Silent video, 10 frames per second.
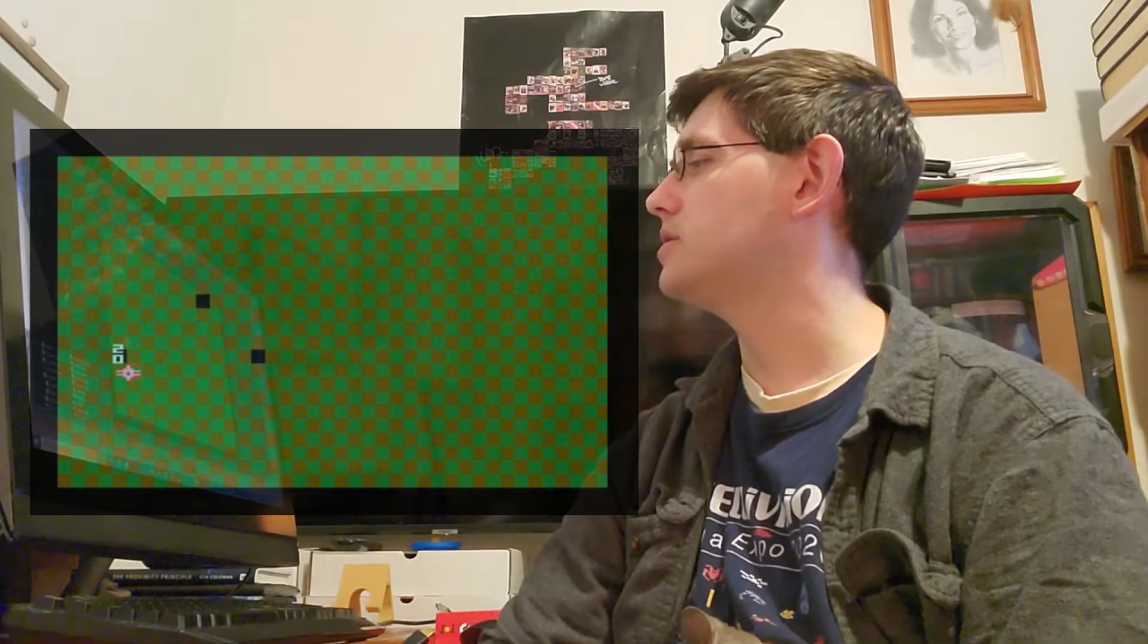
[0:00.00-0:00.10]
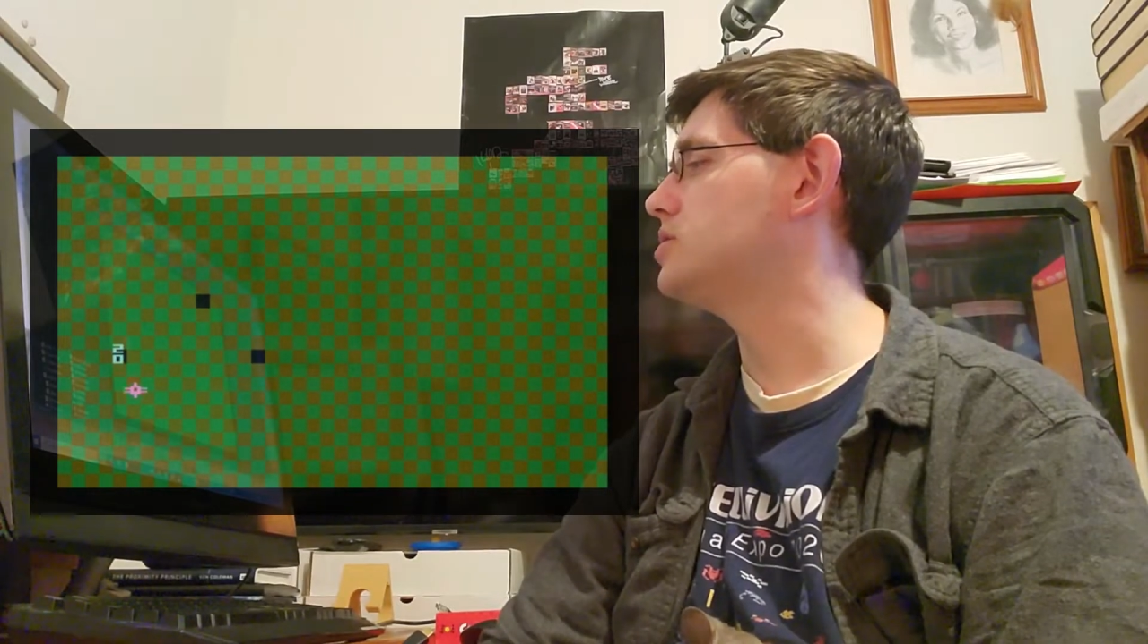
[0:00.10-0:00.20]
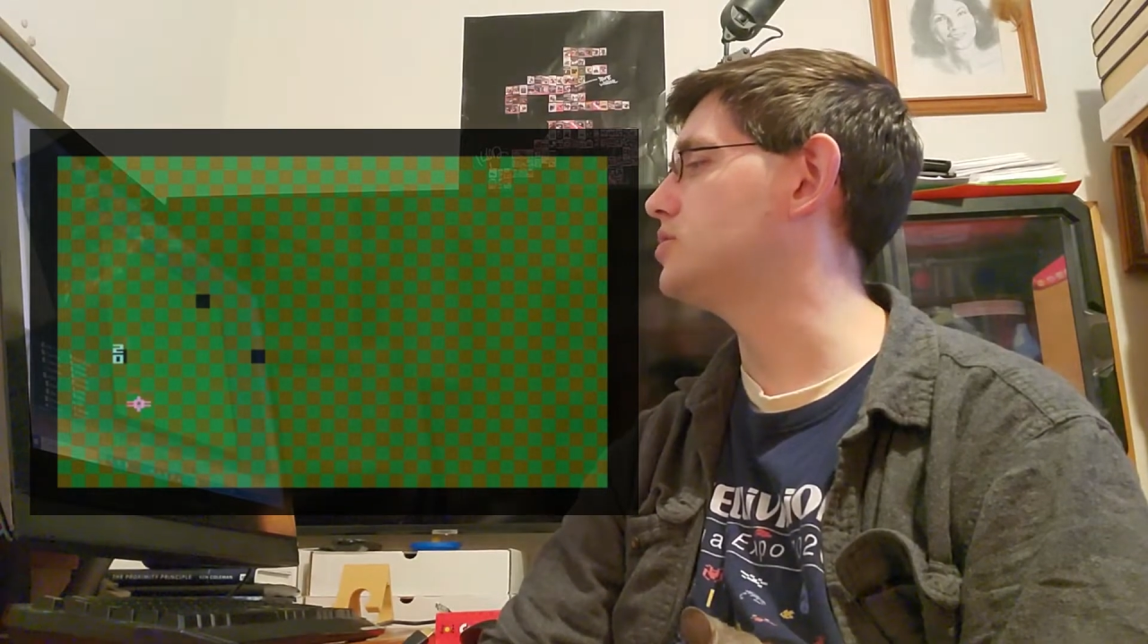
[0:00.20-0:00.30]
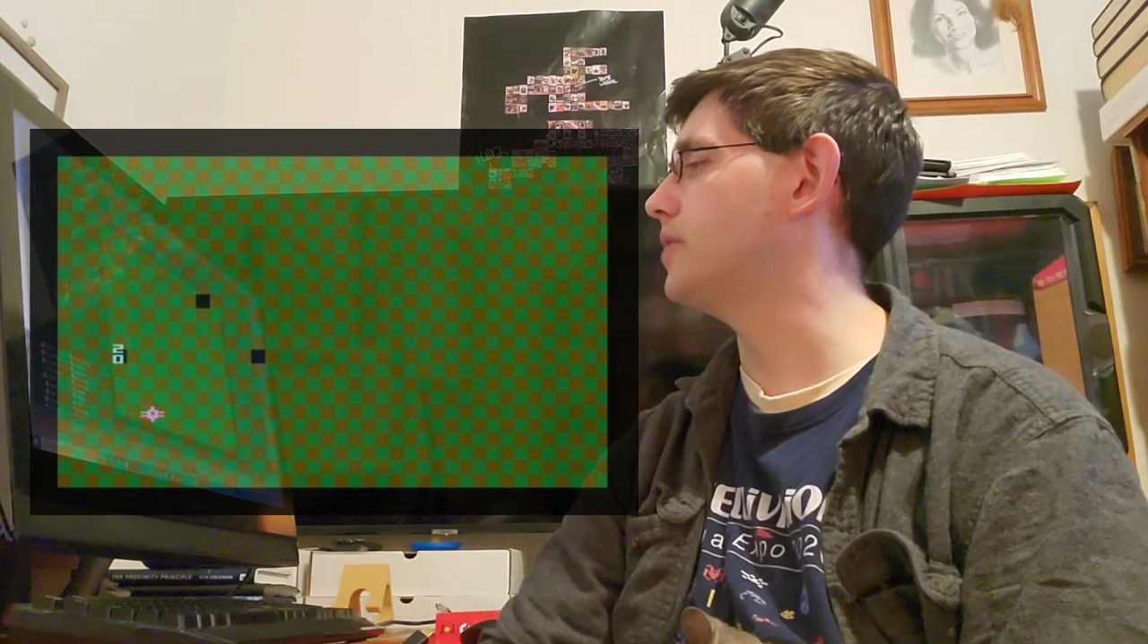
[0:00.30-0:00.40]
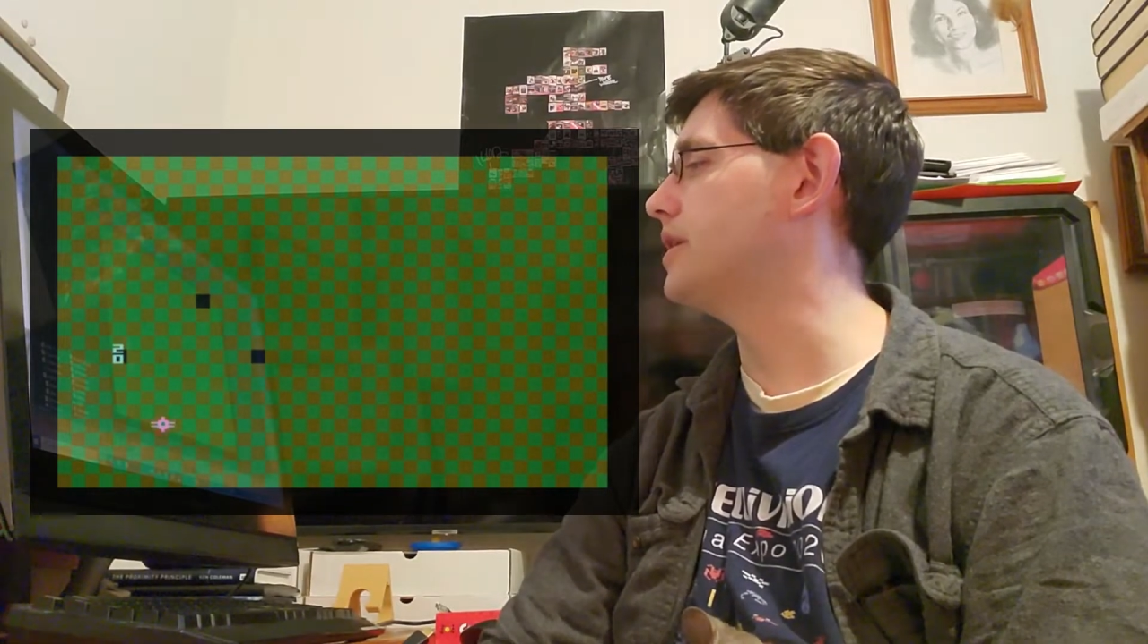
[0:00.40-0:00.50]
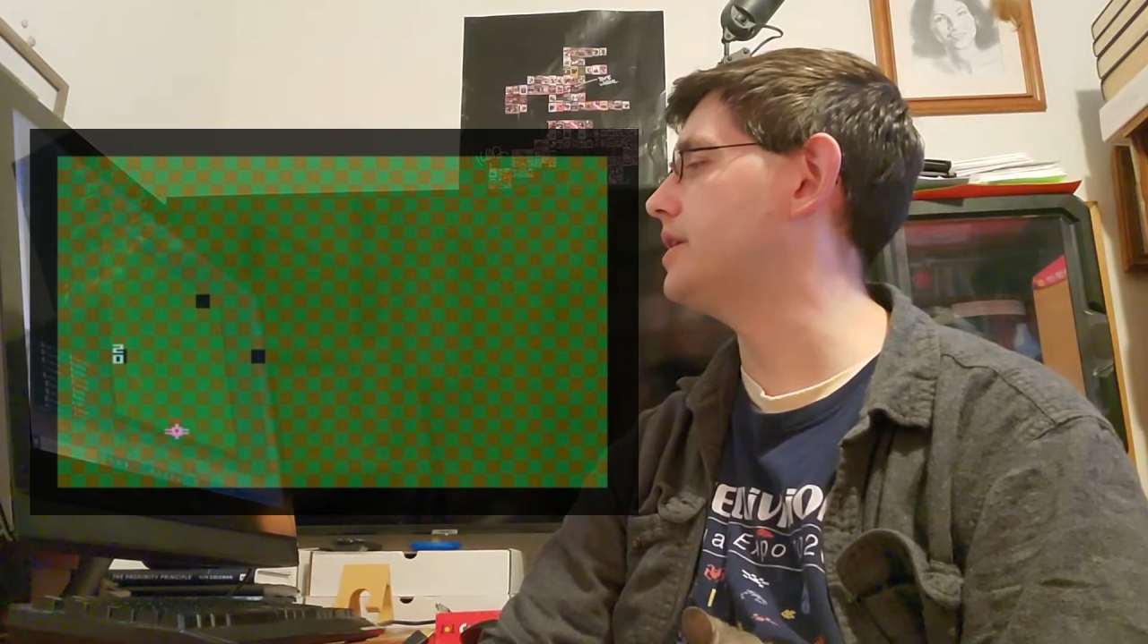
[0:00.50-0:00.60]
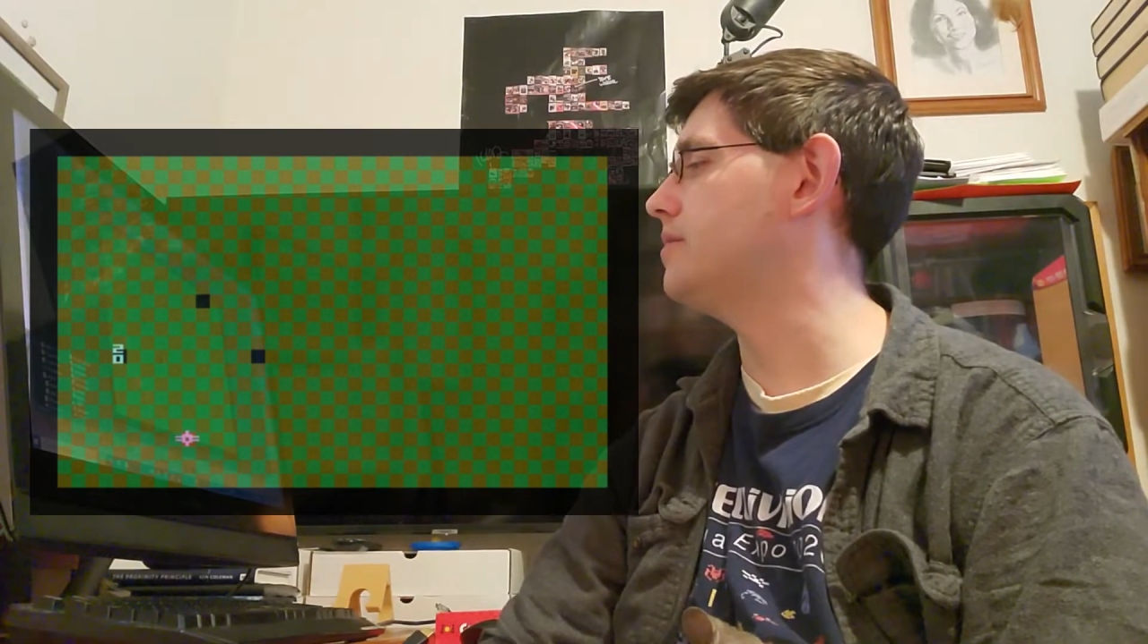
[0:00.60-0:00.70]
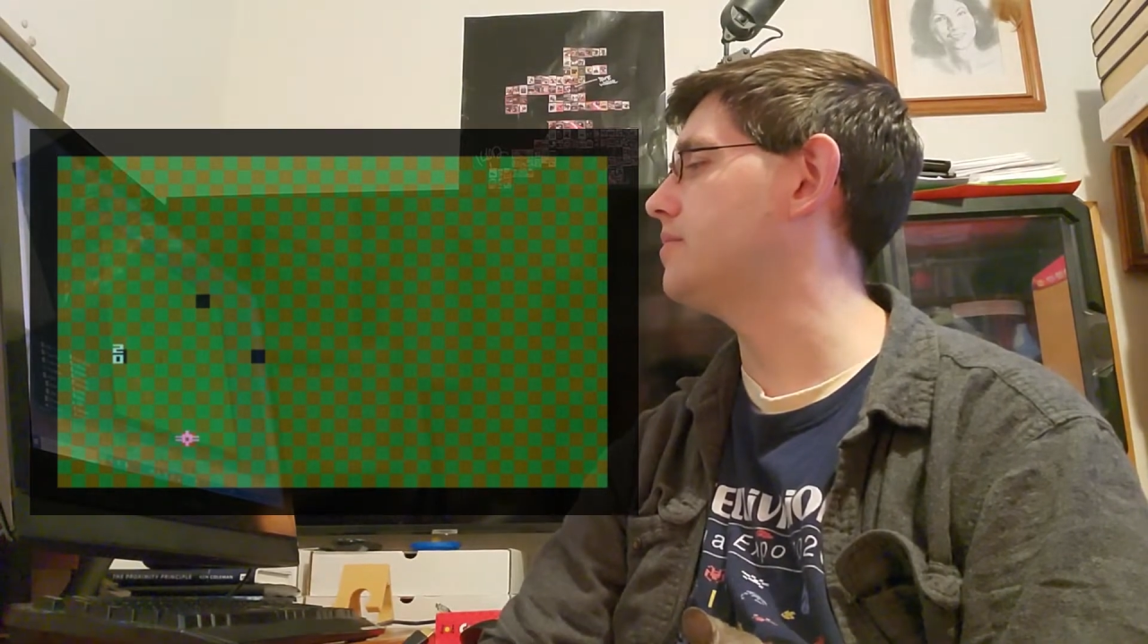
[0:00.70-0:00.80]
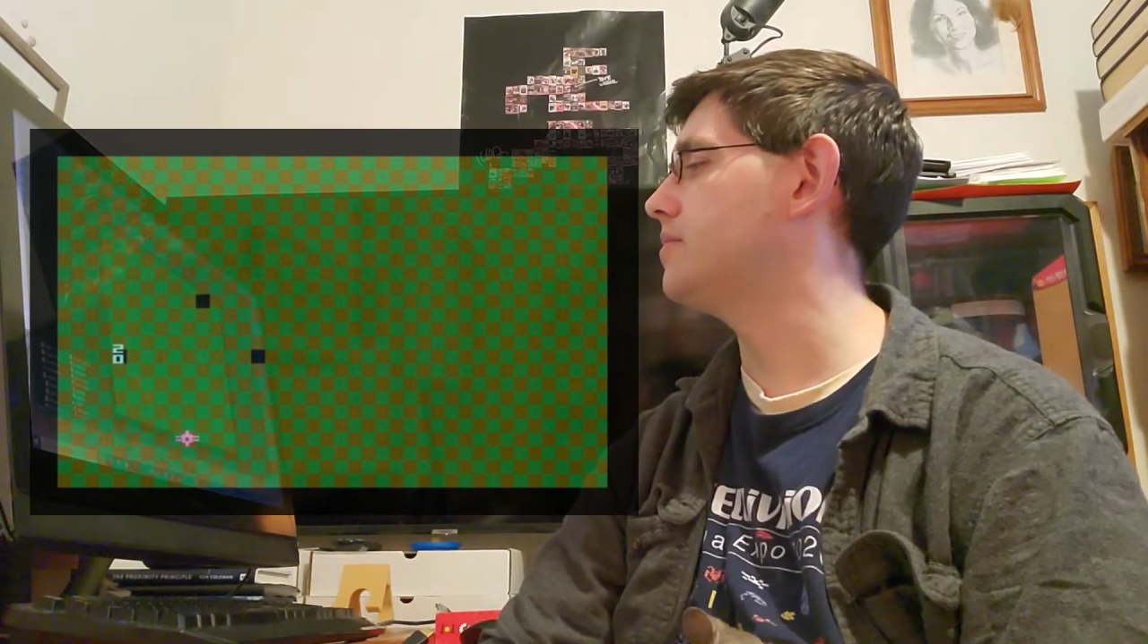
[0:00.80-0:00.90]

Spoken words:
20.